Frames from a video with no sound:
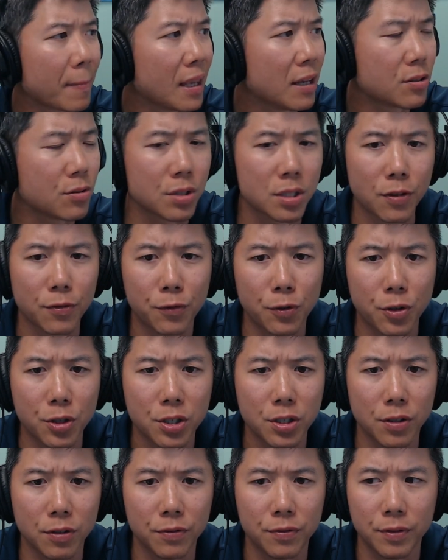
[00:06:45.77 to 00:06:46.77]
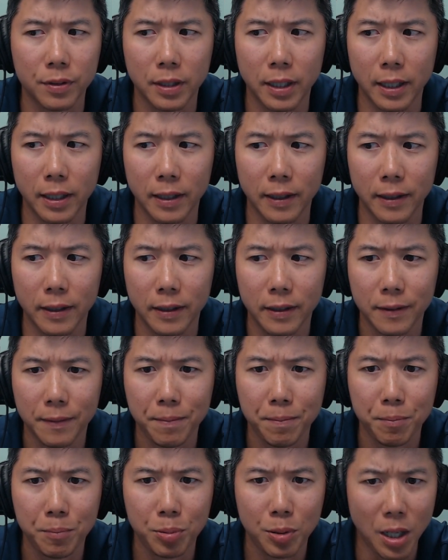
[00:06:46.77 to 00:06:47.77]
So it's the first of uh,
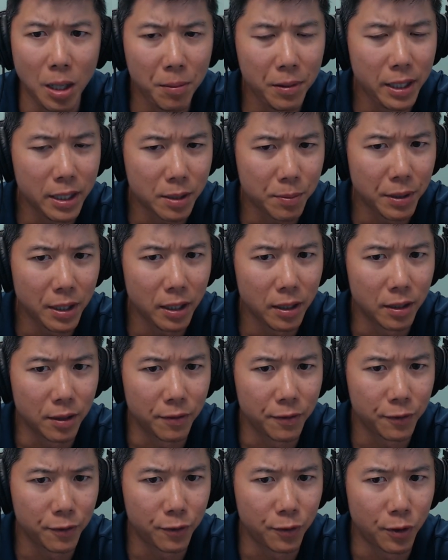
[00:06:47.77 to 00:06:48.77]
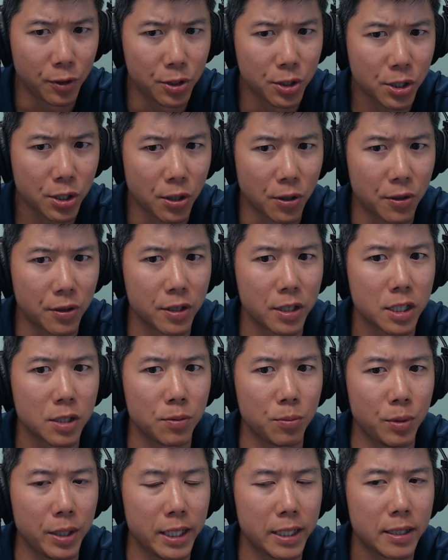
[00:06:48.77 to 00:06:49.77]
probably it's probably the first garden
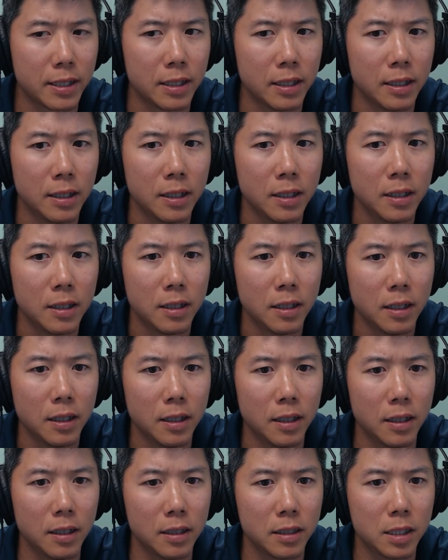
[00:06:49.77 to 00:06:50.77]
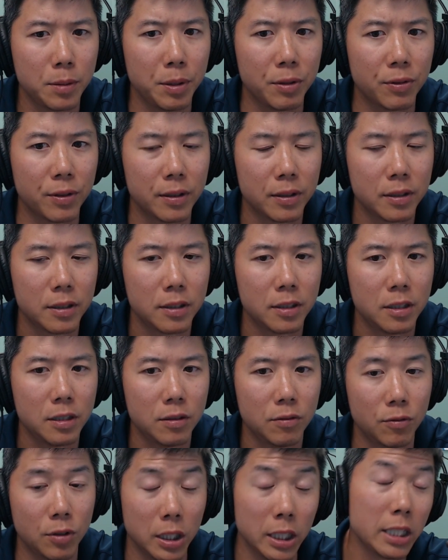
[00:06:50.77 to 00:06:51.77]
suite uh, to be
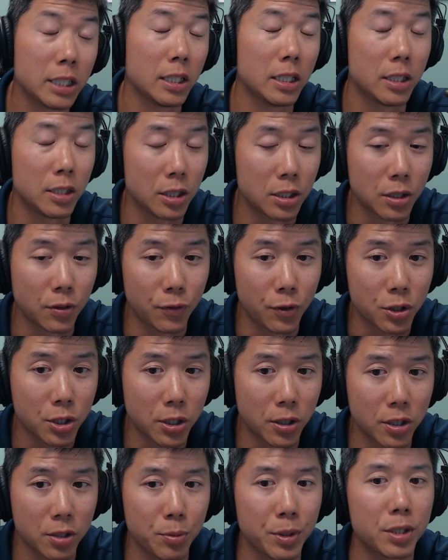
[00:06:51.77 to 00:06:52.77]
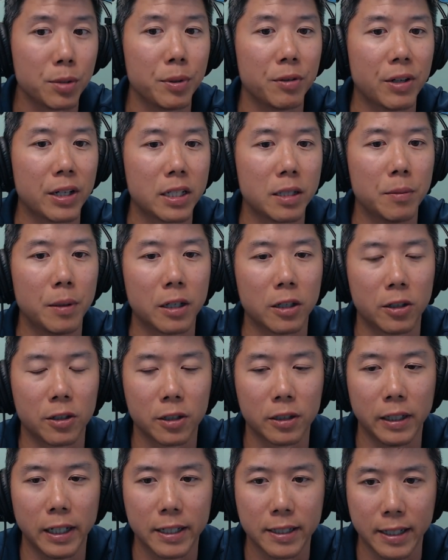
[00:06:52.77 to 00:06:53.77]
well at least it's the first garden suite to be rented among our
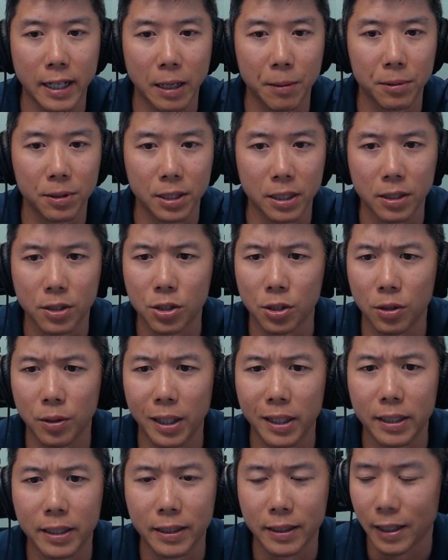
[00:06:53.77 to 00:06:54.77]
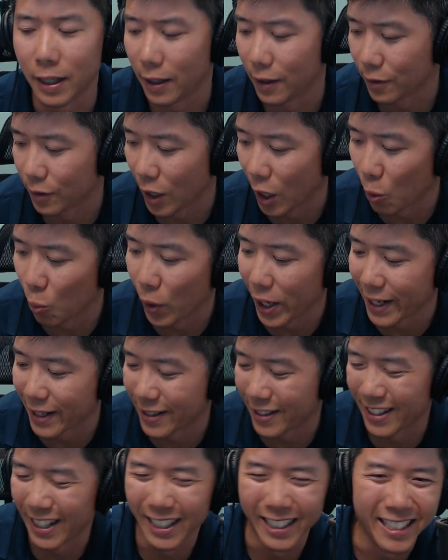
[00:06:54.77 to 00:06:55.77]
clients in Hamilton. So I'll I'll, I'll wait
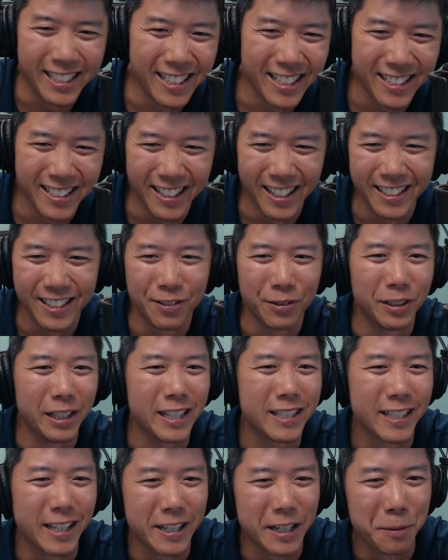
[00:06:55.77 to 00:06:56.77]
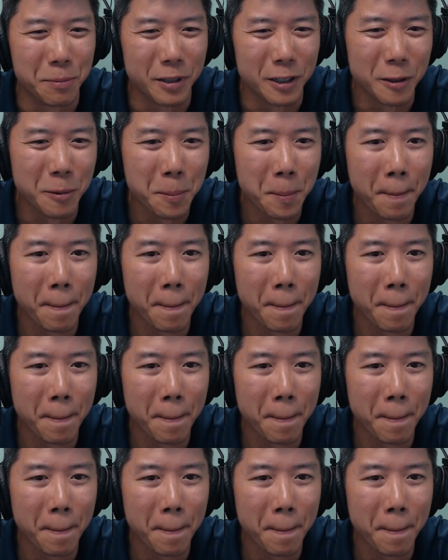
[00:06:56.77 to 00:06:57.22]
until that lease is signed to release that number.